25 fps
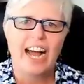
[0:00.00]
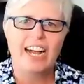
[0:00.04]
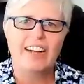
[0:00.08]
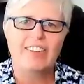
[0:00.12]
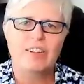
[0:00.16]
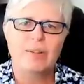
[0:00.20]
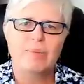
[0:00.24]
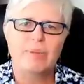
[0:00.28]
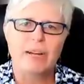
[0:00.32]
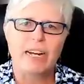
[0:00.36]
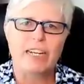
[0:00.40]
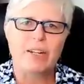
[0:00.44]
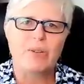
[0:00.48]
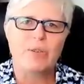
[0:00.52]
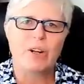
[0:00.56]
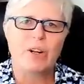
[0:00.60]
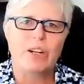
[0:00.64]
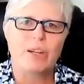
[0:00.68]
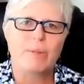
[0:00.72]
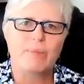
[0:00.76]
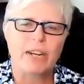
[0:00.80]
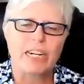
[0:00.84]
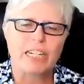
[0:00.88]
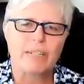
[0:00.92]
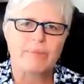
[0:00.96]
Hi, everybody.
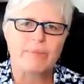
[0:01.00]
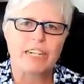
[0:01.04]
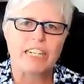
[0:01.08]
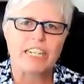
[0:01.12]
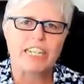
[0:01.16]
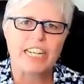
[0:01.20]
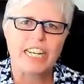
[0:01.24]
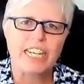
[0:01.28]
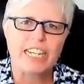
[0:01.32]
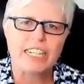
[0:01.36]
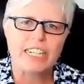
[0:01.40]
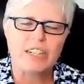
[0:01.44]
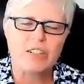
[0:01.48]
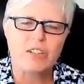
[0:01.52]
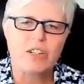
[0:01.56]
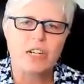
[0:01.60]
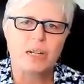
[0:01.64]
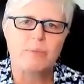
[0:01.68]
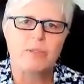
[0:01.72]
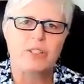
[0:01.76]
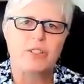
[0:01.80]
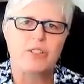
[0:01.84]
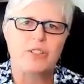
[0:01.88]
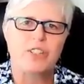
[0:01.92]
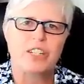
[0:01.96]
Welcome back to my channel.
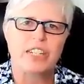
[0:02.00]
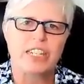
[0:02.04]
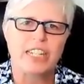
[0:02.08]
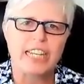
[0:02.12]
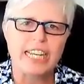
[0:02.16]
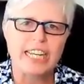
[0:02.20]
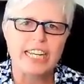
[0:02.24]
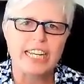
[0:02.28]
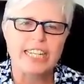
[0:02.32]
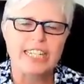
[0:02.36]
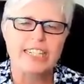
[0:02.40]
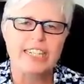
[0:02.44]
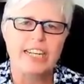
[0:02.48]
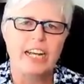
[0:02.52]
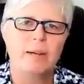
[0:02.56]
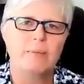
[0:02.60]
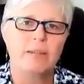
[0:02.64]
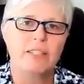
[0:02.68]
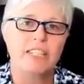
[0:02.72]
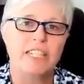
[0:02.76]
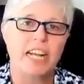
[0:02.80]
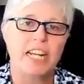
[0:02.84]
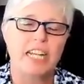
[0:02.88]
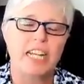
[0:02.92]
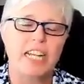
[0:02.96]
I'm Susan Lynn. I'm
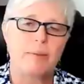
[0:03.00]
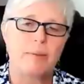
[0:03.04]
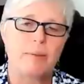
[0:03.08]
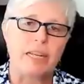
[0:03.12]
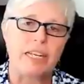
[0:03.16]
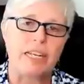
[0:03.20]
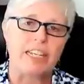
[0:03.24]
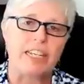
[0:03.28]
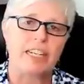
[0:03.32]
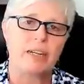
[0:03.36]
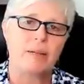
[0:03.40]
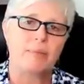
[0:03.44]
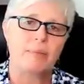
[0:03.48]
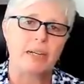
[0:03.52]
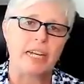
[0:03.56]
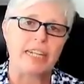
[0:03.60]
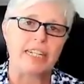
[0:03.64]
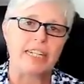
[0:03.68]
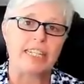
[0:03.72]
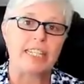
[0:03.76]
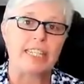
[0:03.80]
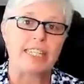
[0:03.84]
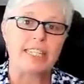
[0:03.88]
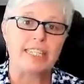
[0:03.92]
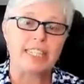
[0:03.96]
a psychic medium.
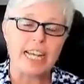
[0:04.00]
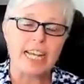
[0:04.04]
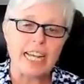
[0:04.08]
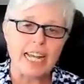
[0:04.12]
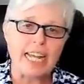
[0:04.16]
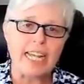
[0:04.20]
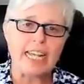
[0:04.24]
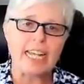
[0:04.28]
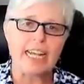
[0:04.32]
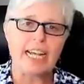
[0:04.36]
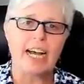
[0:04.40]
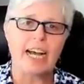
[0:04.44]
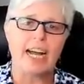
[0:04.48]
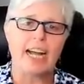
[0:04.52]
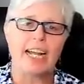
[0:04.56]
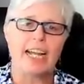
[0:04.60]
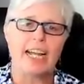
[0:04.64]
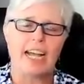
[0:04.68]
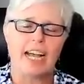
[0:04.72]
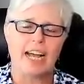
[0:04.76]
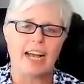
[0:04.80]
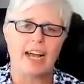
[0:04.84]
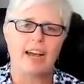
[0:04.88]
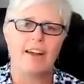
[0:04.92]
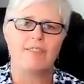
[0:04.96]
And today I
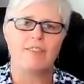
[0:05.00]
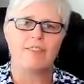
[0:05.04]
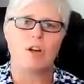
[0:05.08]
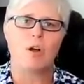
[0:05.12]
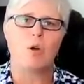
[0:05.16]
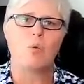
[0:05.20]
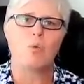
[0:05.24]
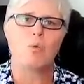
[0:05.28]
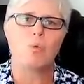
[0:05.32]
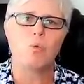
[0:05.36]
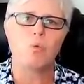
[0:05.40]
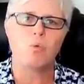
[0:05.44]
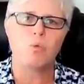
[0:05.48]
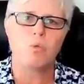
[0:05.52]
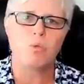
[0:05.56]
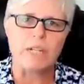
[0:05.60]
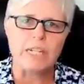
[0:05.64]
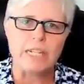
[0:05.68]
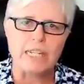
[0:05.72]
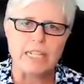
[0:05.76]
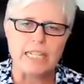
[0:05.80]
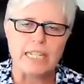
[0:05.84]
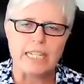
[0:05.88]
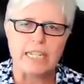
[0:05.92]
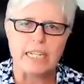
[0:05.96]
have a
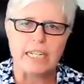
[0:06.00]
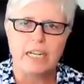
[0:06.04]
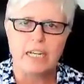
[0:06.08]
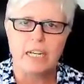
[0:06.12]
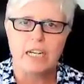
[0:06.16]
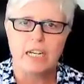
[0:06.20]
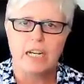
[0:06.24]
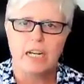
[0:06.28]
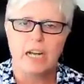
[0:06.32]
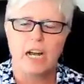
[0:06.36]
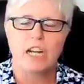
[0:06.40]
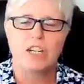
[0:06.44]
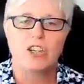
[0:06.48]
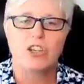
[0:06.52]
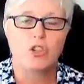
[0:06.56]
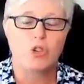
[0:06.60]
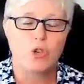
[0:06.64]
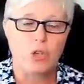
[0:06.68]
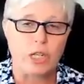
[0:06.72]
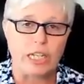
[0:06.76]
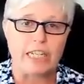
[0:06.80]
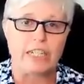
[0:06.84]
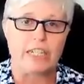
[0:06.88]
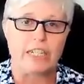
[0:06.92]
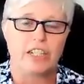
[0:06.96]
really a
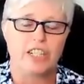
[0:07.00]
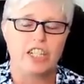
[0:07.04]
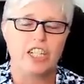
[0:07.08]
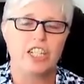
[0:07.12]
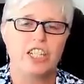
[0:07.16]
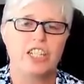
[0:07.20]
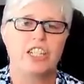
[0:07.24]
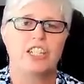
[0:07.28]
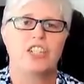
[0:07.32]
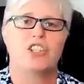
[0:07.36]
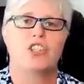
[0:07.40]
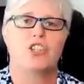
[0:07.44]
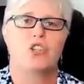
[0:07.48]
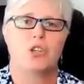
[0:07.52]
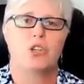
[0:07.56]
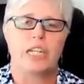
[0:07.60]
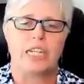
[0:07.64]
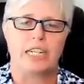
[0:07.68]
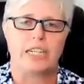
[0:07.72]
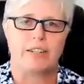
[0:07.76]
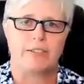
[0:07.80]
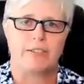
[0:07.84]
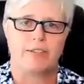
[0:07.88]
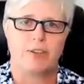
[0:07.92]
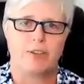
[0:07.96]
treat, just a
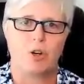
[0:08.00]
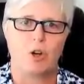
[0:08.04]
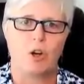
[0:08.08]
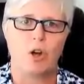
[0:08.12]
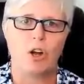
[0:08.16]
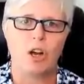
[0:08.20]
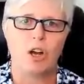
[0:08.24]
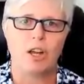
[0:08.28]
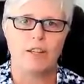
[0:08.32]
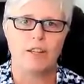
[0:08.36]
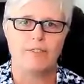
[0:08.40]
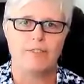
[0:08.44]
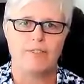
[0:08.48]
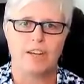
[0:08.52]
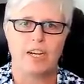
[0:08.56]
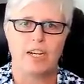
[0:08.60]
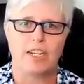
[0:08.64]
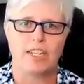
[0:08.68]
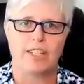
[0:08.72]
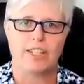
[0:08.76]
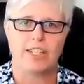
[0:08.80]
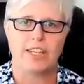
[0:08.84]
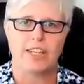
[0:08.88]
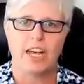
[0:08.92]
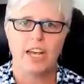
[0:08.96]
treat for all of
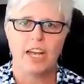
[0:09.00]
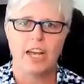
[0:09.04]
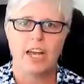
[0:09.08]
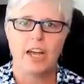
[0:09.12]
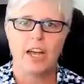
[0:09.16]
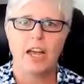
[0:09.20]
us